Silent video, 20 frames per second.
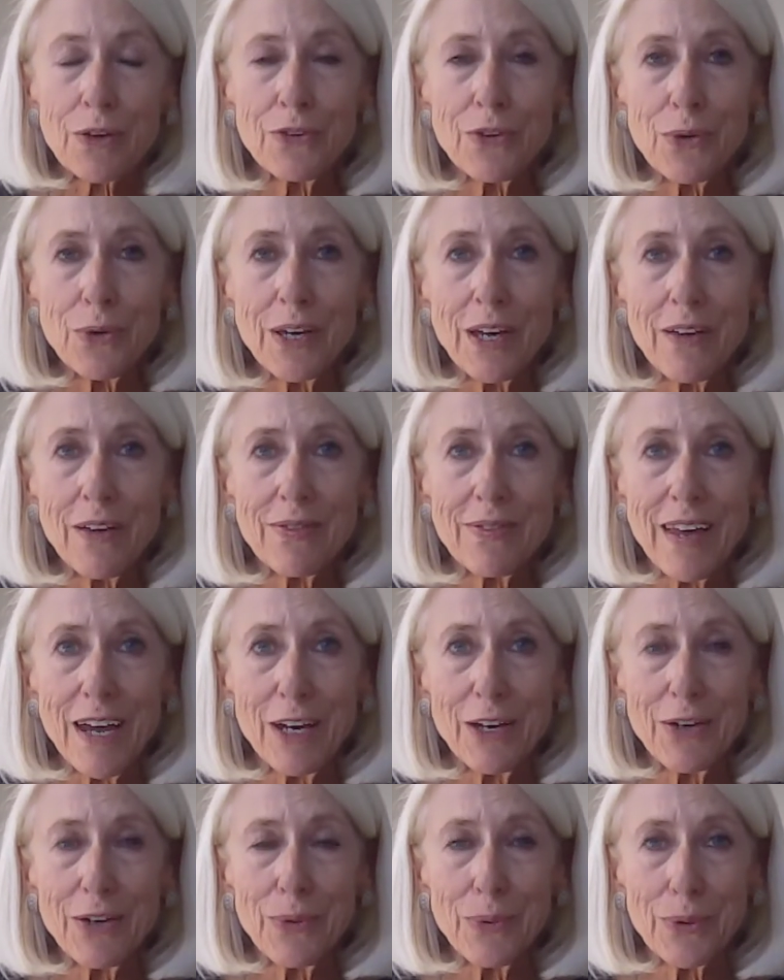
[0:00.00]
So again,
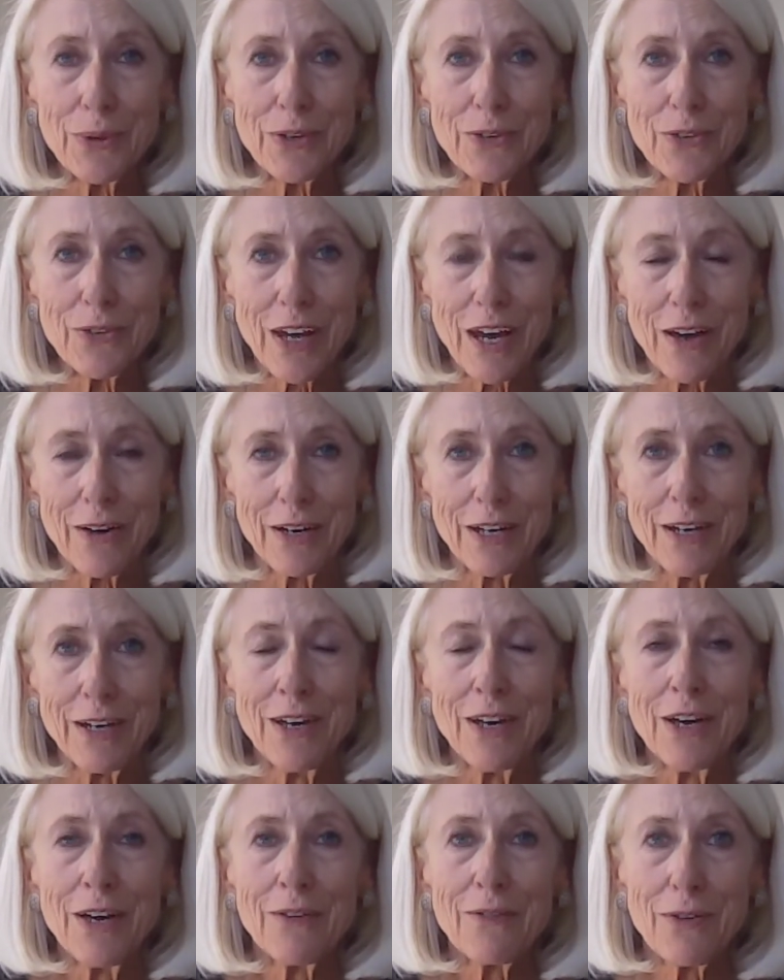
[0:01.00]
thank you, Orange
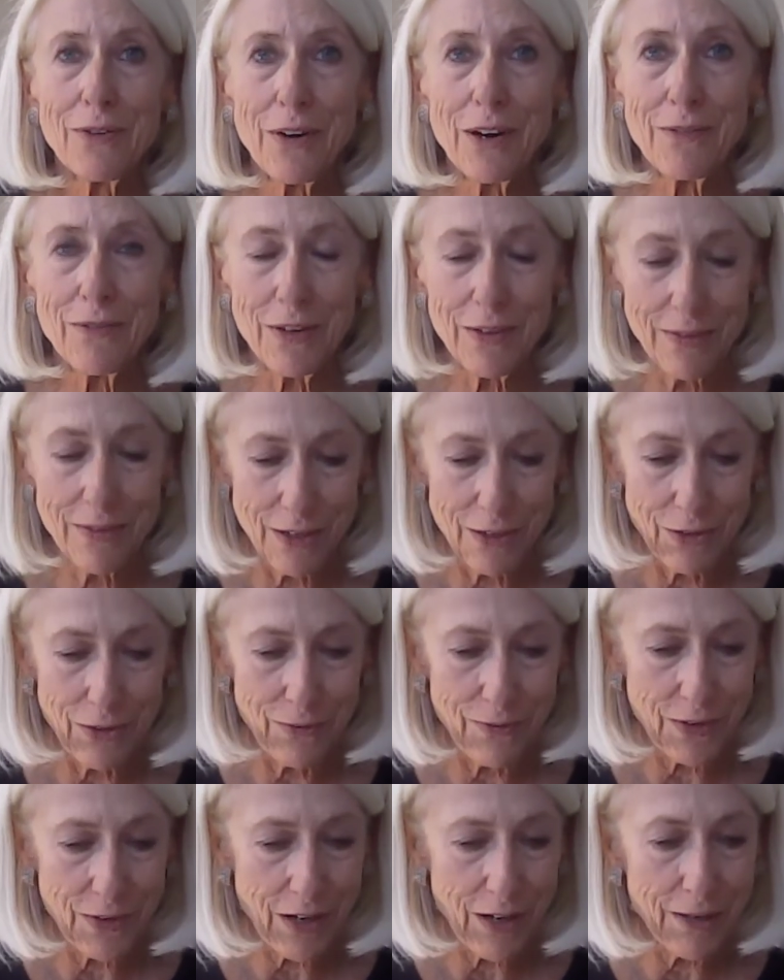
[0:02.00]
County, for everything
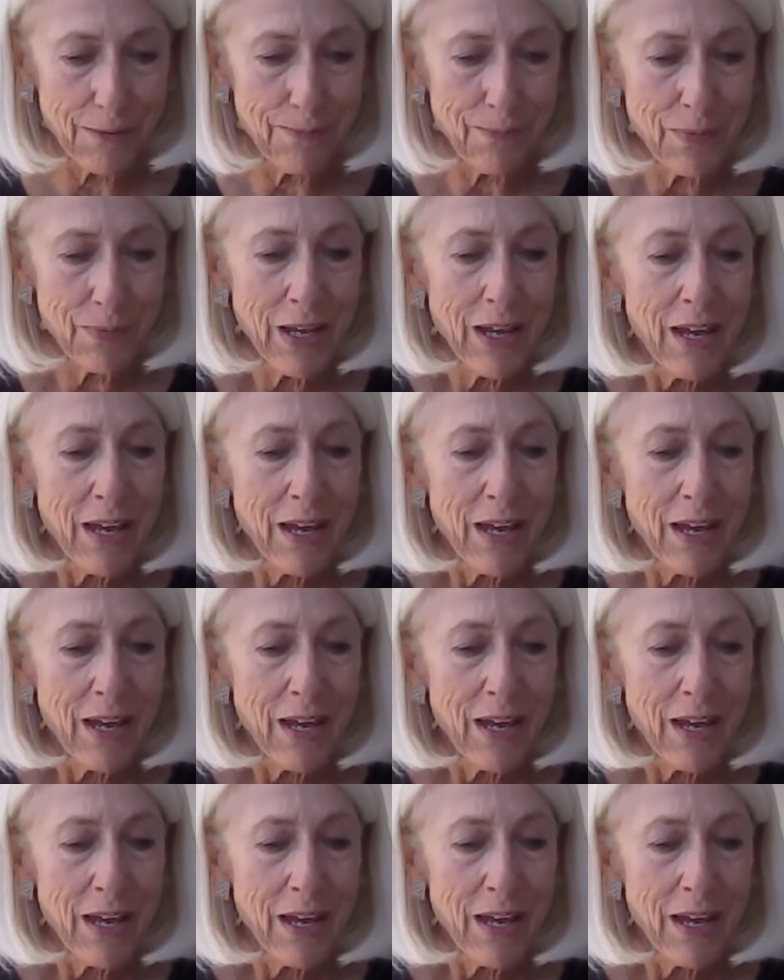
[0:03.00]
you've done.